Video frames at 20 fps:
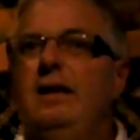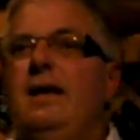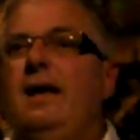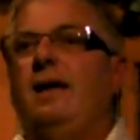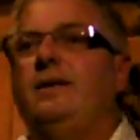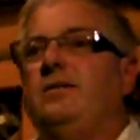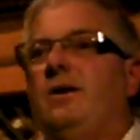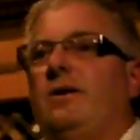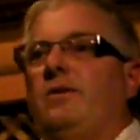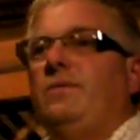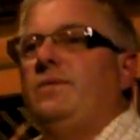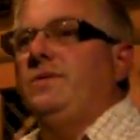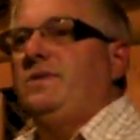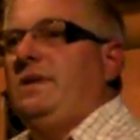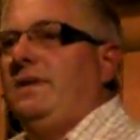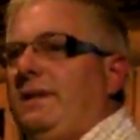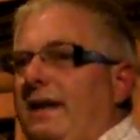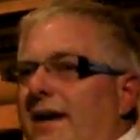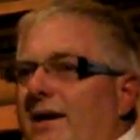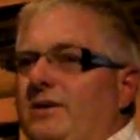And Dr.
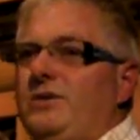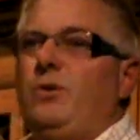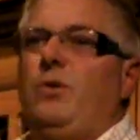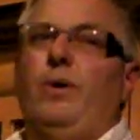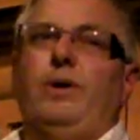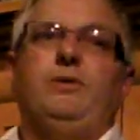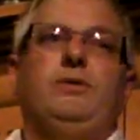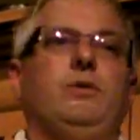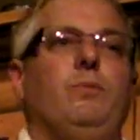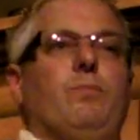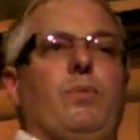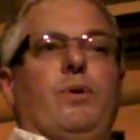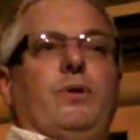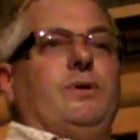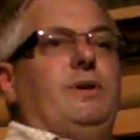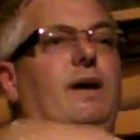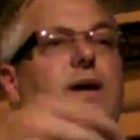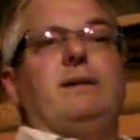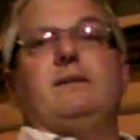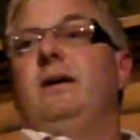Facilier is going to
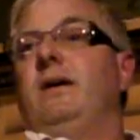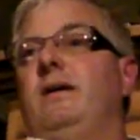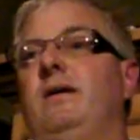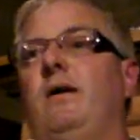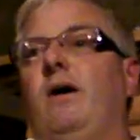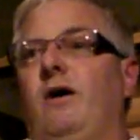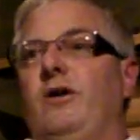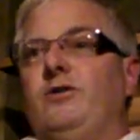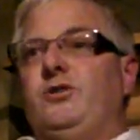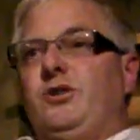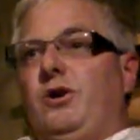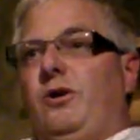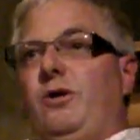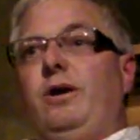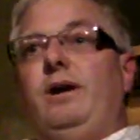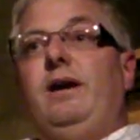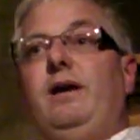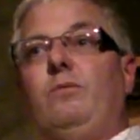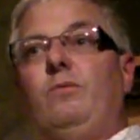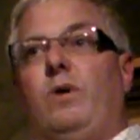predict our
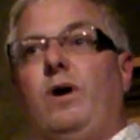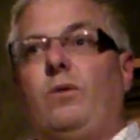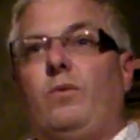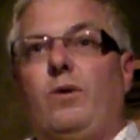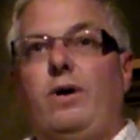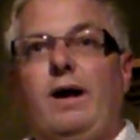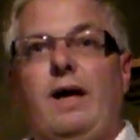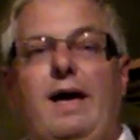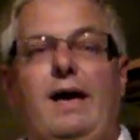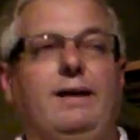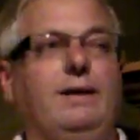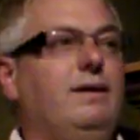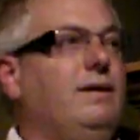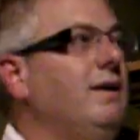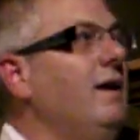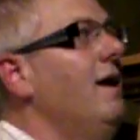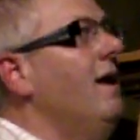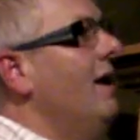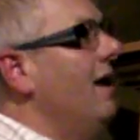journey and where we're headed.